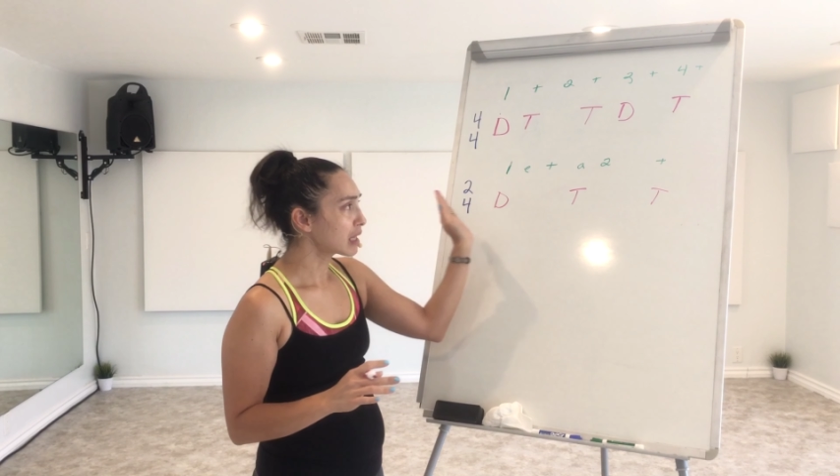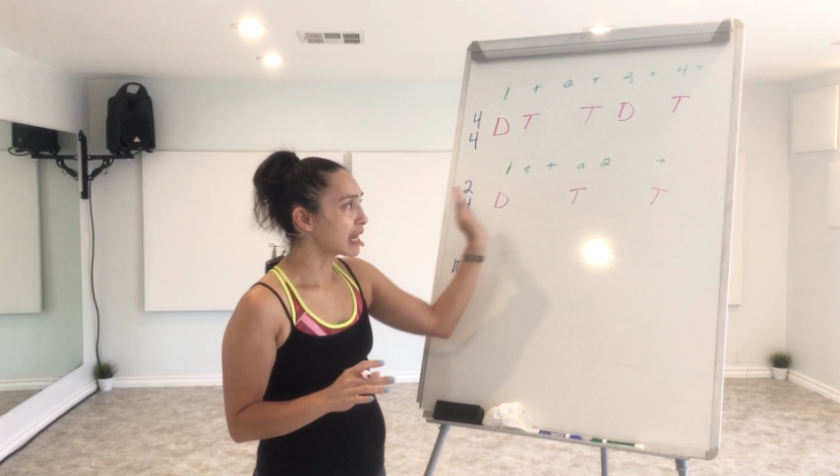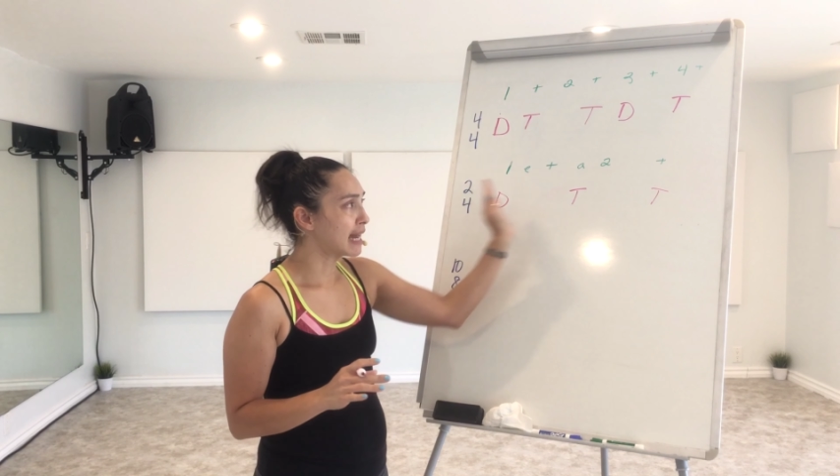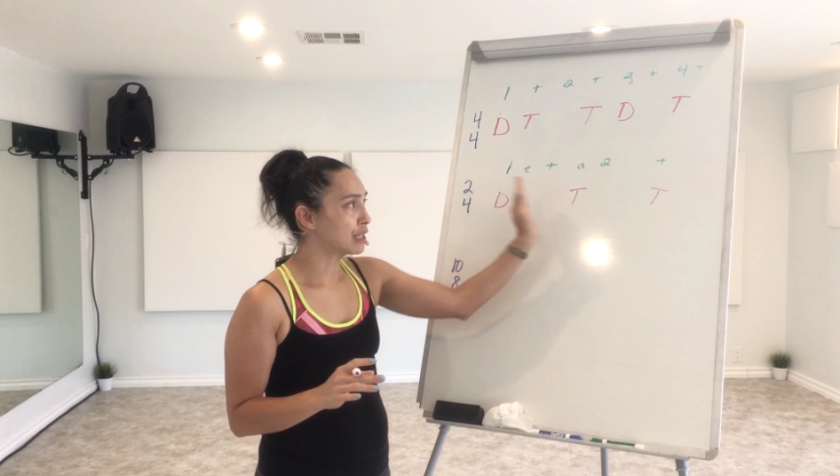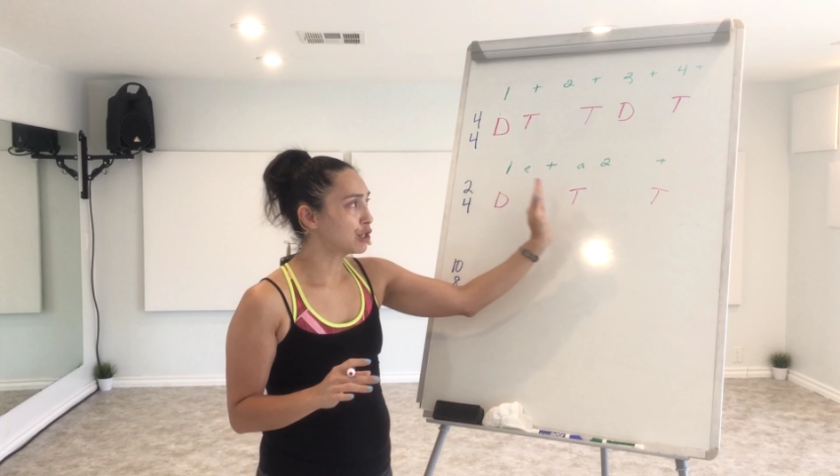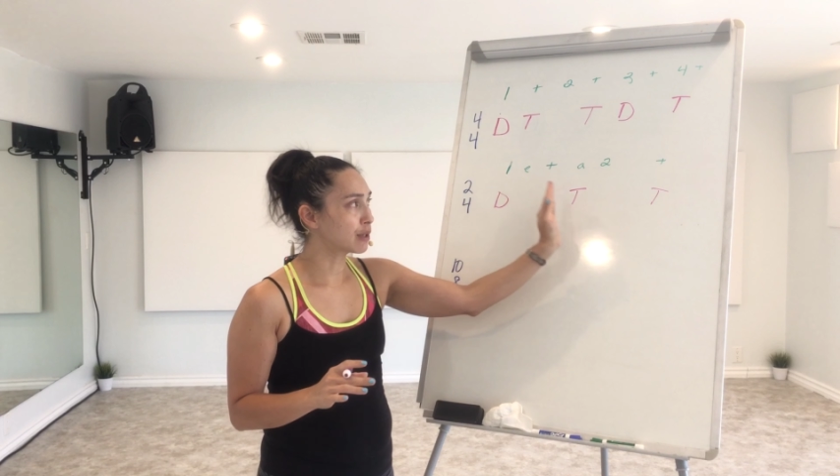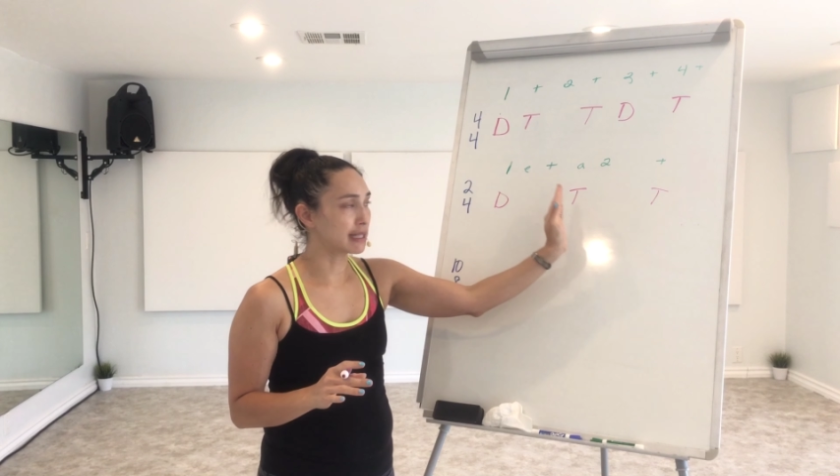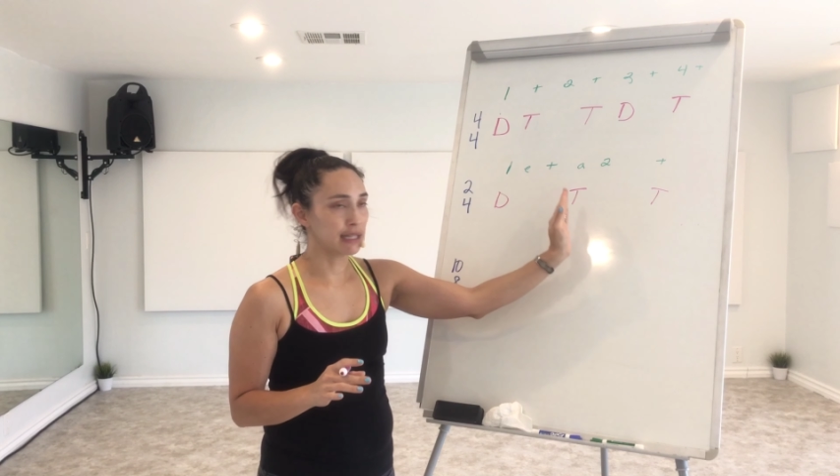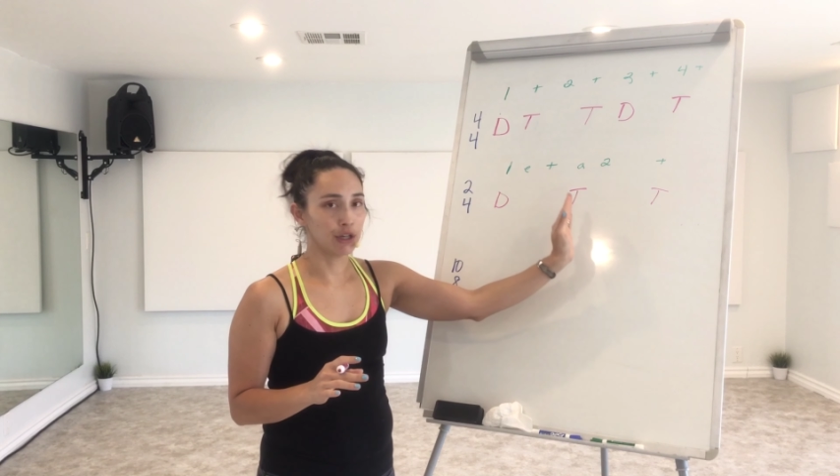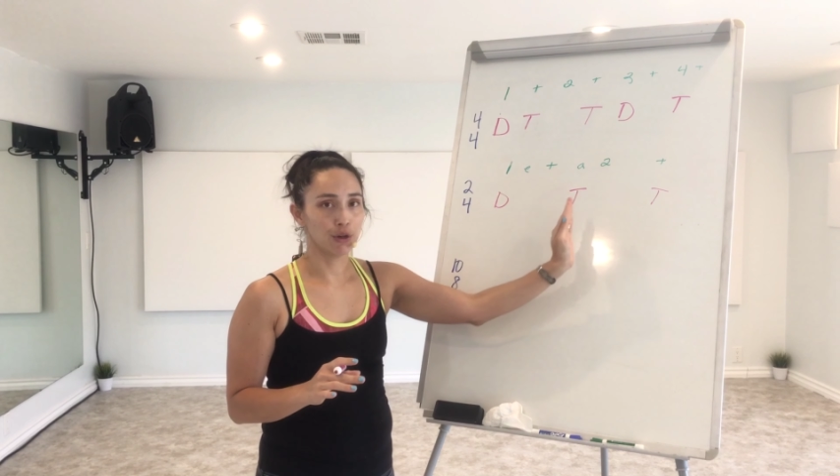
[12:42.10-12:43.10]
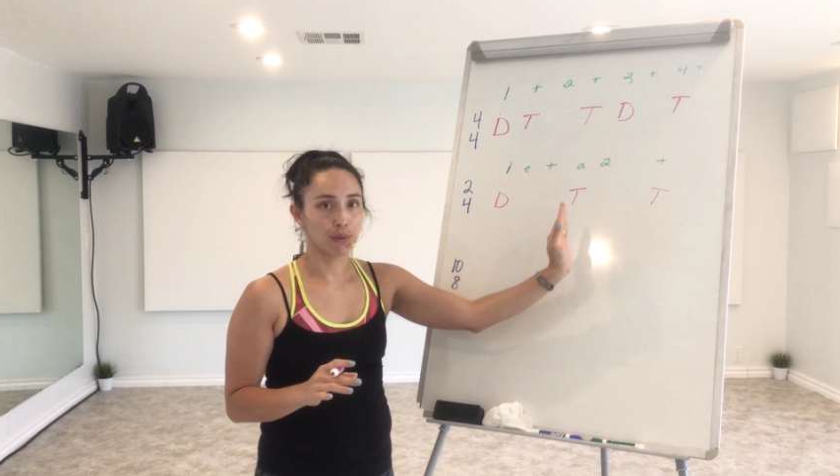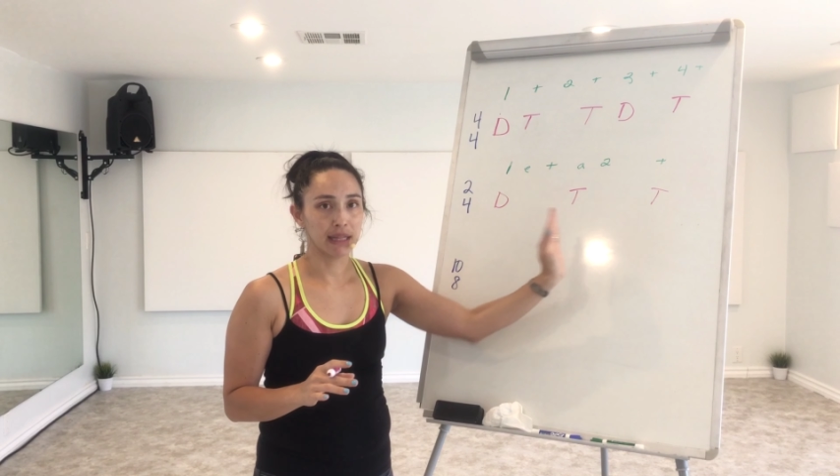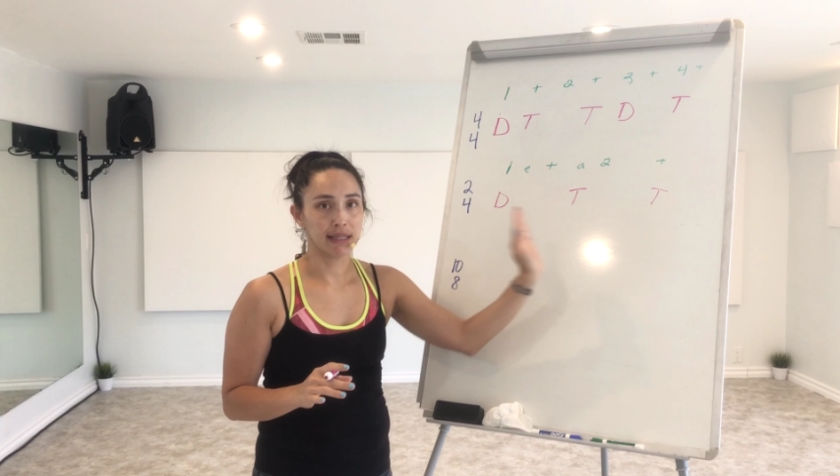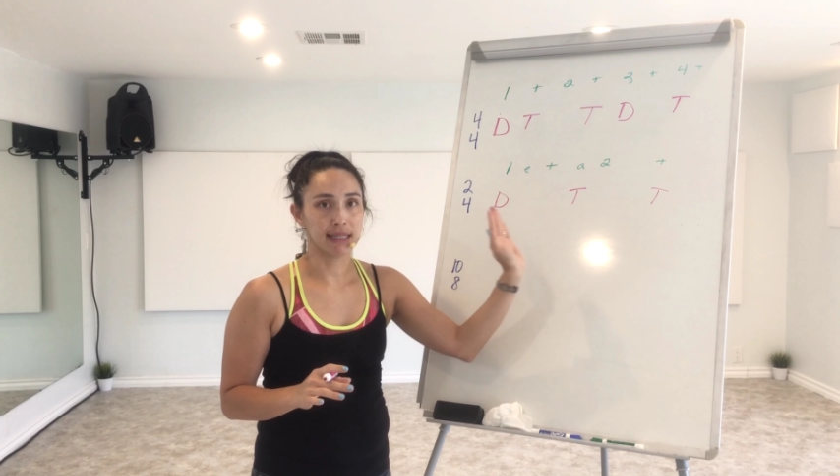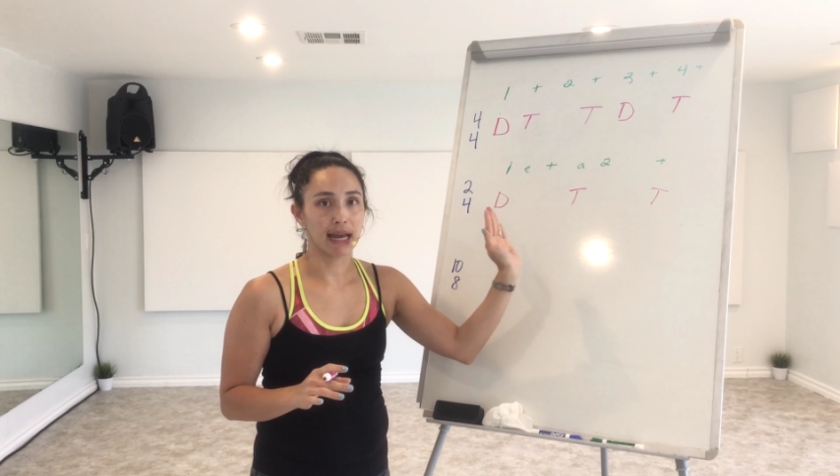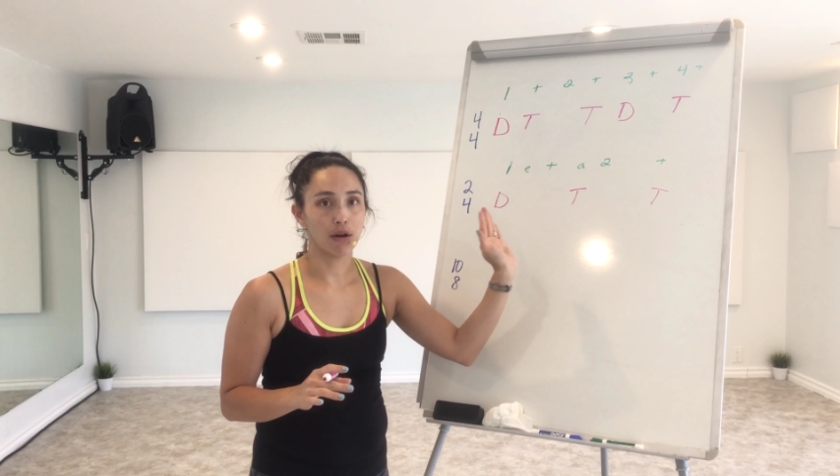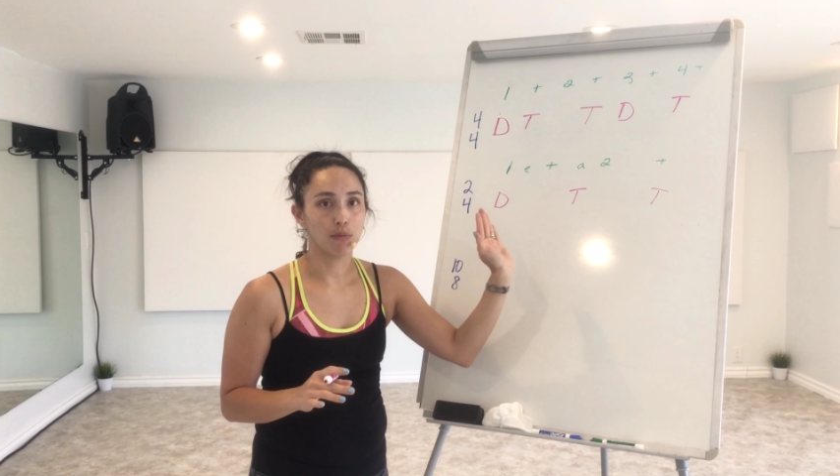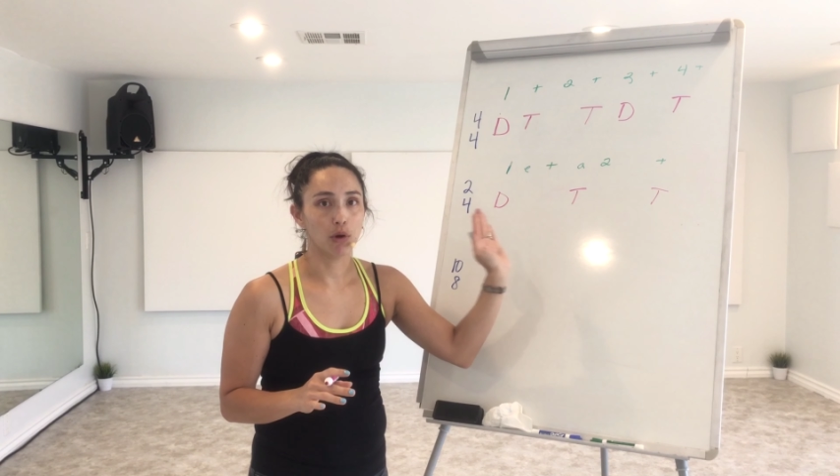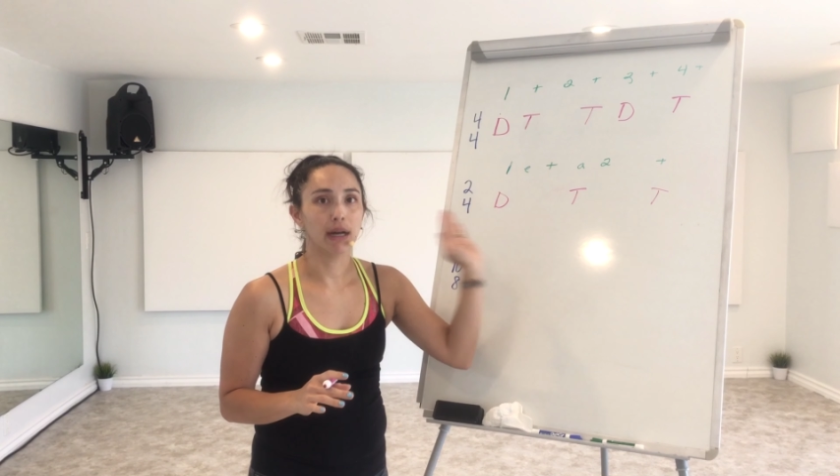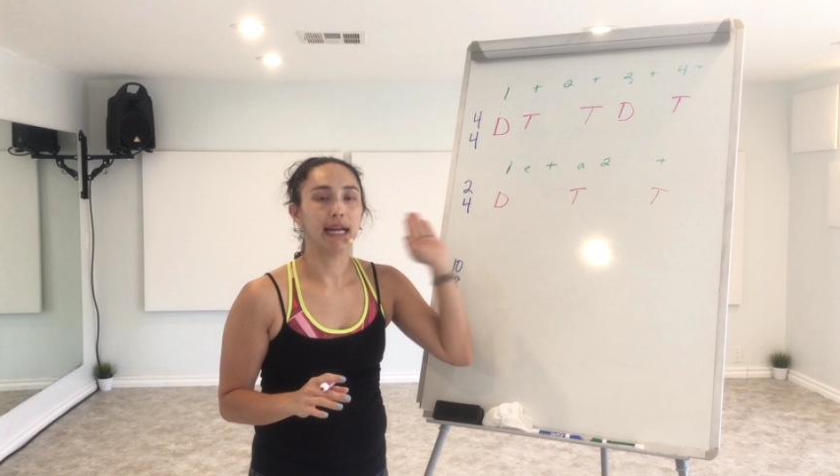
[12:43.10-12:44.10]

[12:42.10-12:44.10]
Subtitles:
as you continue to write this out more,